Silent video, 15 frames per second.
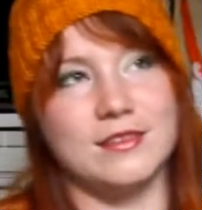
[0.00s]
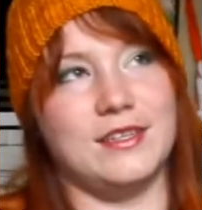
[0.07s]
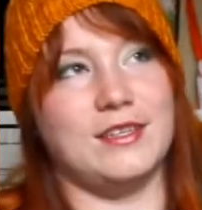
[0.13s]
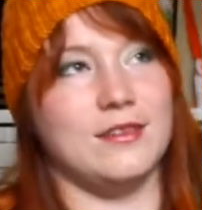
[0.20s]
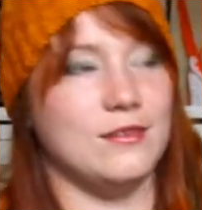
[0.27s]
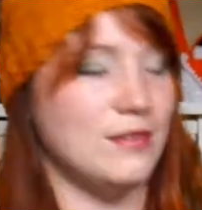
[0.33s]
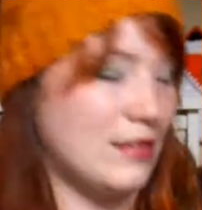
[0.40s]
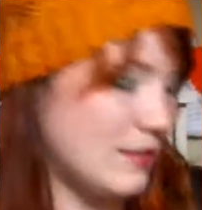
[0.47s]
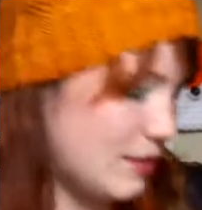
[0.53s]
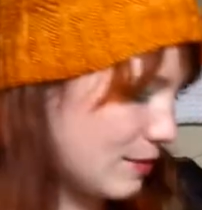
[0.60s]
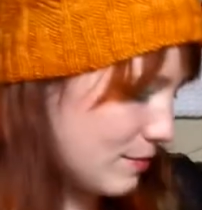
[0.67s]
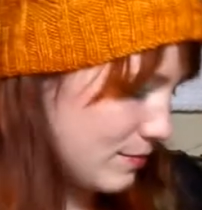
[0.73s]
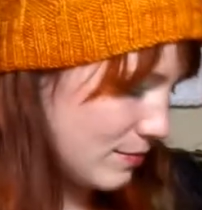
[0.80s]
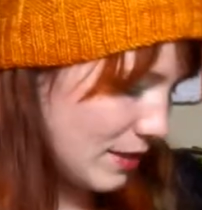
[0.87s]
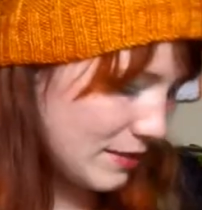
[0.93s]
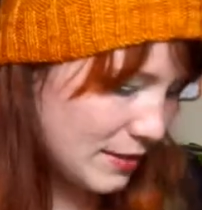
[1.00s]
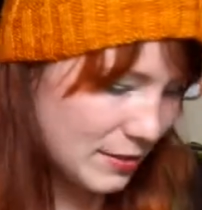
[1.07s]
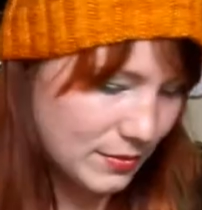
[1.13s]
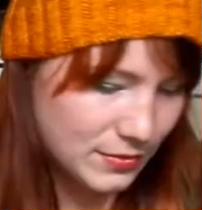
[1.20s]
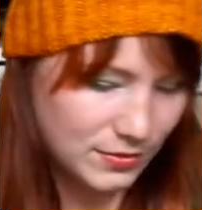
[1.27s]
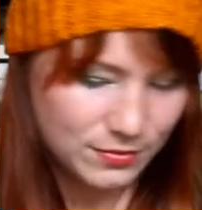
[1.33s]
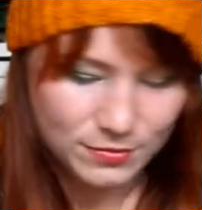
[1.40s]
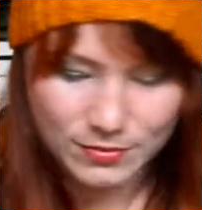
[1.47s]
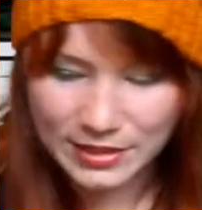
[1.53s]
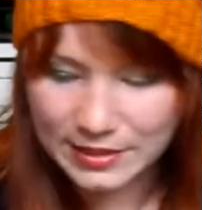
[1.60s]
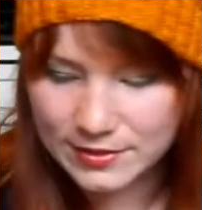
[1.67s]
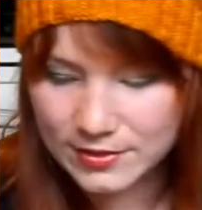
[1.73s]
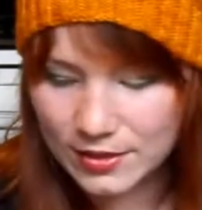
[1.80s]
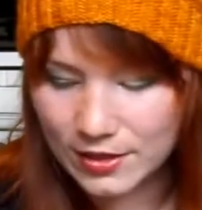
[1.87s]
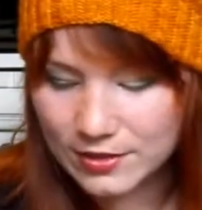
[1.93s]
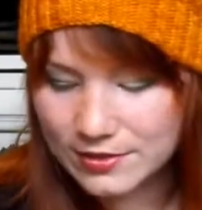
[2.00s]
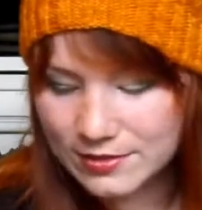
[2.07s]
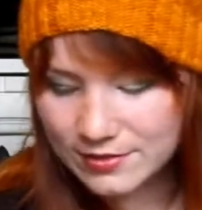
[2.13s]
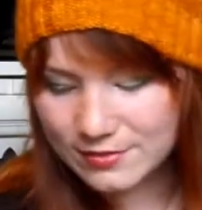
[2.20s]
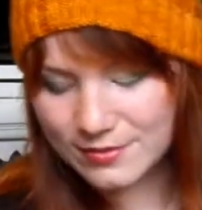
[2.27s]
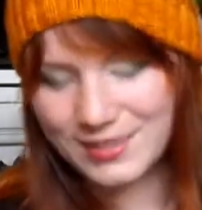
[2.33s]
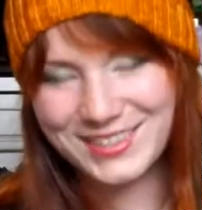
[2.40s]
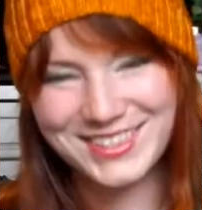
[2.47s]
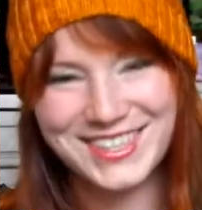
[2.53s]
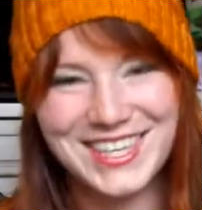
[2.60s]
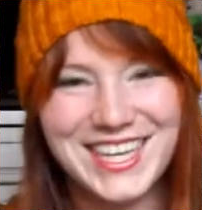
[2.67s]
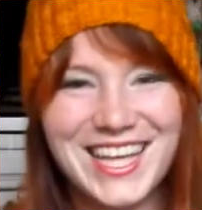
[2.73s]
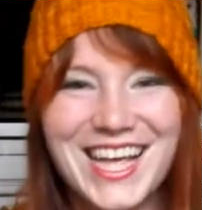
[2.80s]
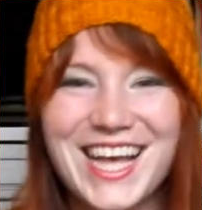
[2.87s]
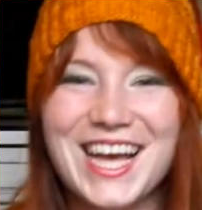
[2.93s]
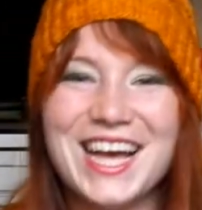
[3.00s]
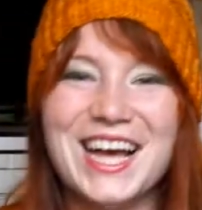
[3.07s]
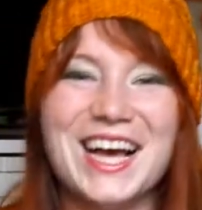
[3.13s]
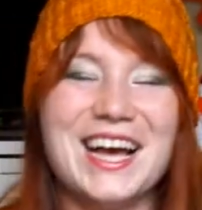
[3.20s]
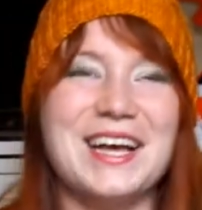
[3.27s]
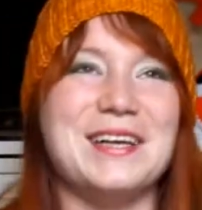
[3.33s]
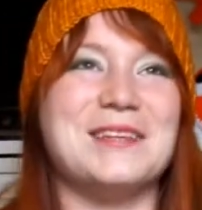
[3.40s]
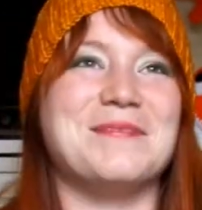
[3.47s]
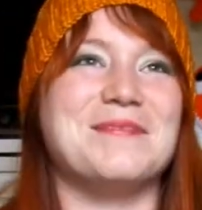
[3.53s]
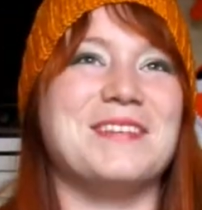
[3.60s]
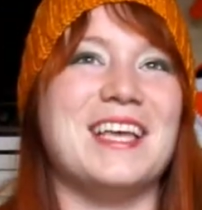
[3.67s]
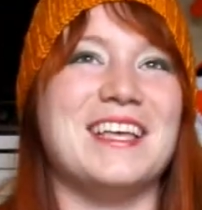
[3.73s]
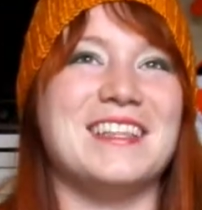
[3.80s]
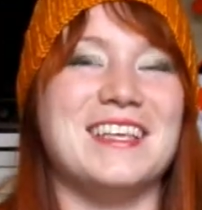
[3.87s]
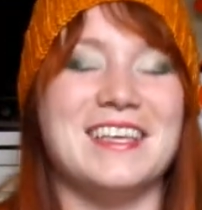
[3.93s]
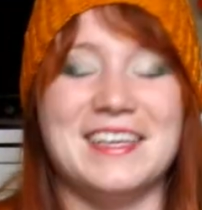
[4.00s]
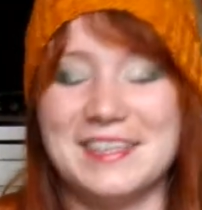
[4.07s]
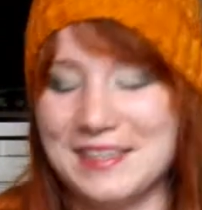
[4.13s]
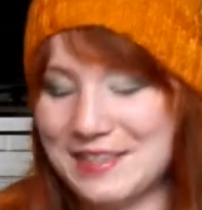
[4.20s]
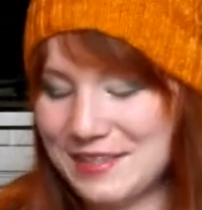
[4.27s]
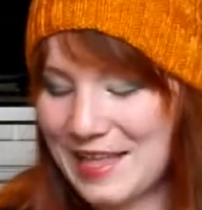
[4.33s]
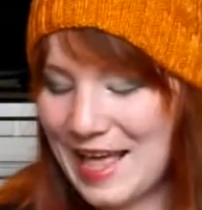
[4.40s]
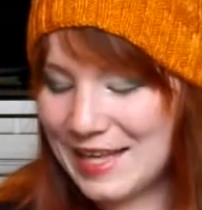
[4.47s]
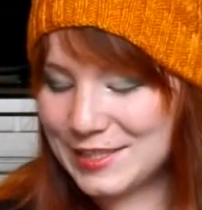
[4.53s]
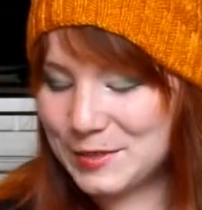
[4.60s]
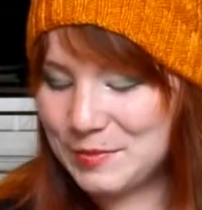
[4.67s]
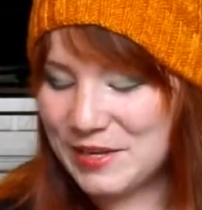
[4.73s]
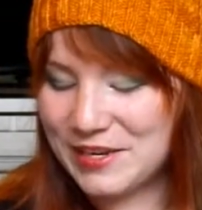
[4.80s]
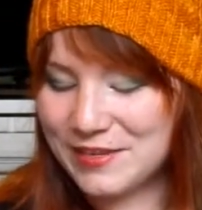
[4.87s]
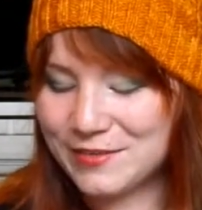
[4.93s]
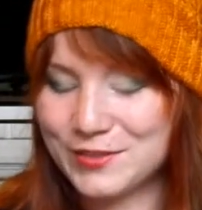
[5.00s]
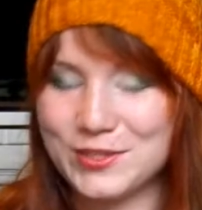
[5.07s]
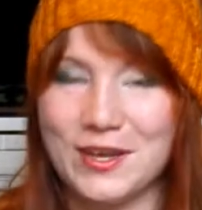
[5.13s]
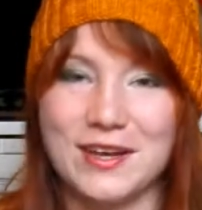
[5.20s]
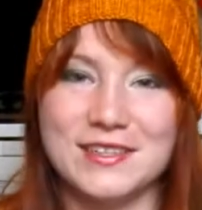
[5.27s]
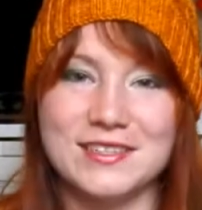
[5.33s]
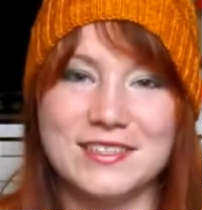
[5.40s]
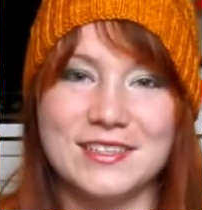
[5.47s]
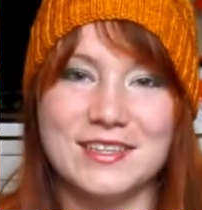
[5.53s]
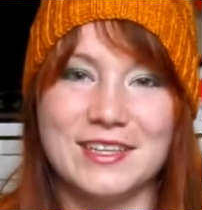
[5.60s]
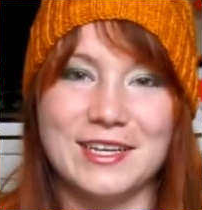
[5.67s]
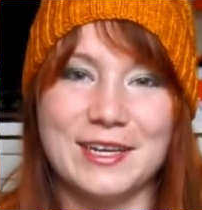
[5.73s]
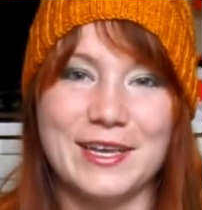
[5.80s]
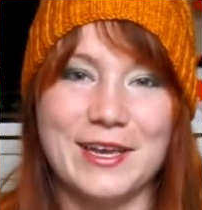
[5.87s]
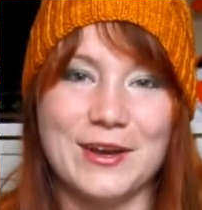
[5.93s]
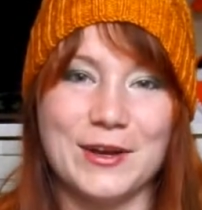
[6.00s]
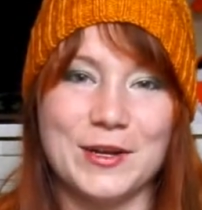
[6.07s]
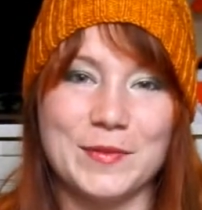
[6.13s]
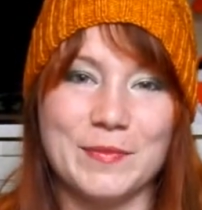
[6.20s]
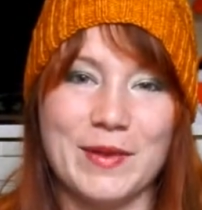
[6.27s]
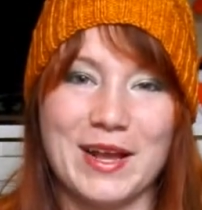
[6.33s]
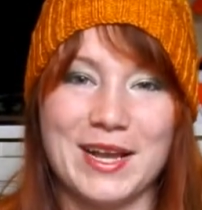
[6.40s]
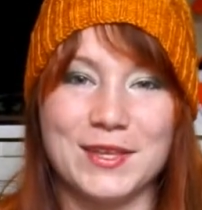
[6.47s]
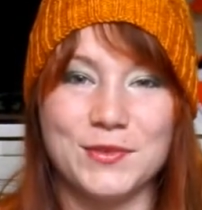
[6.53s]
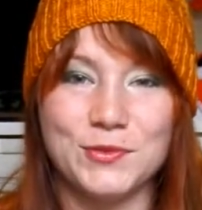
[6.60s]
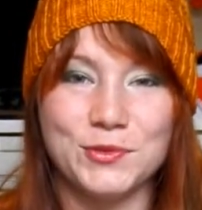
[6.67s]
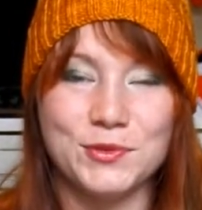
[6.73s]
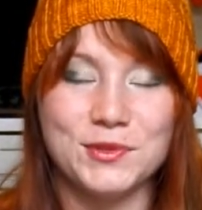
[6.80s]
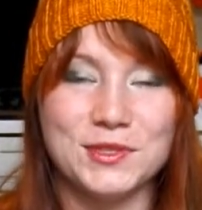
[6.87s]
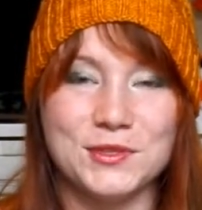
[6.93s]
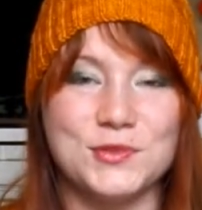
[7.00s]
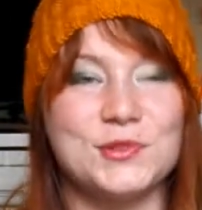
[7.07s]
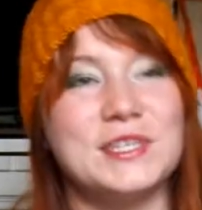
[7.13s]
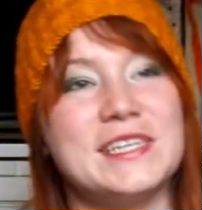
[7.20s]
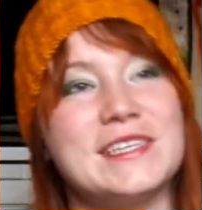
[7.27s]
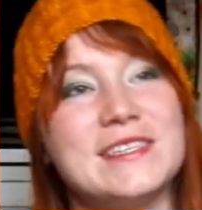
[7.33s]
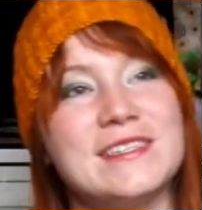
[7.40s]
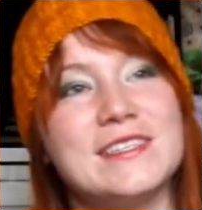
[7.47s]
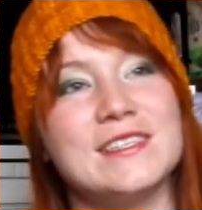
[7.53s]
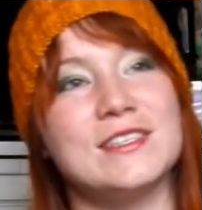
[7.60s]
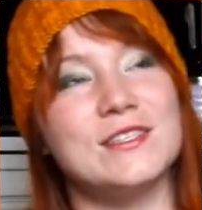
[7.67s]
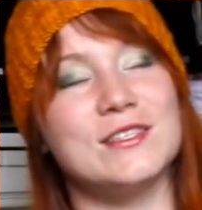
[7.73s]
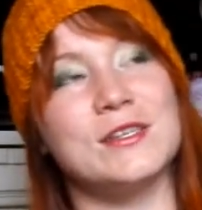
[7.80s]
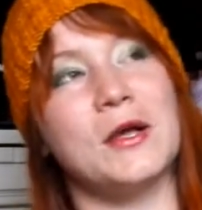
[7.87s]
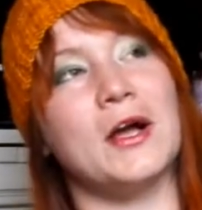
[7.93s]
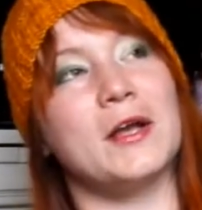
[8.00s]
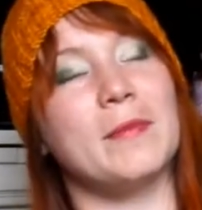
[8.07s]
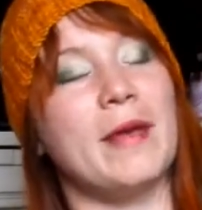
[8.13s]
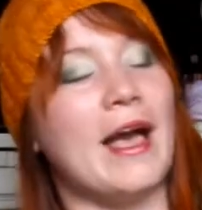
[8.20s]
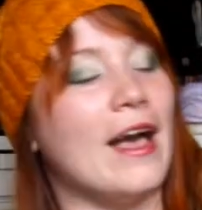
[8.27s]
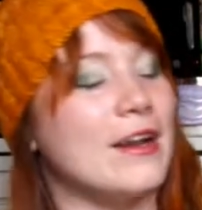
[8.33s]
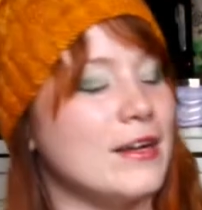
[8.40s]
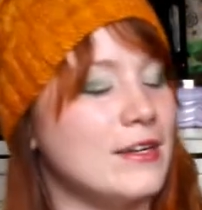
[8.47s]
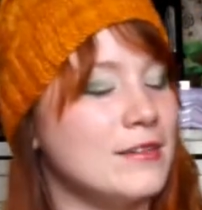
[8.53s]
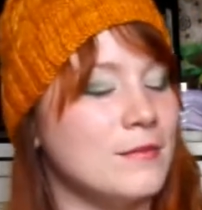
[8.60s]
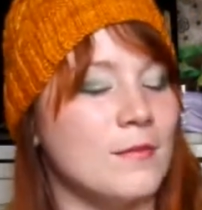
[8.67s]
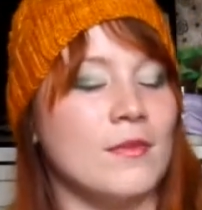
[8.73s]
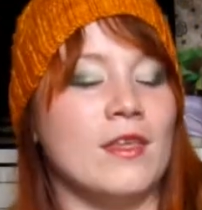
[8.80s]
I don't know, I like knitted socks. And then last pair of socks. They are my Through the Trees sock pattern.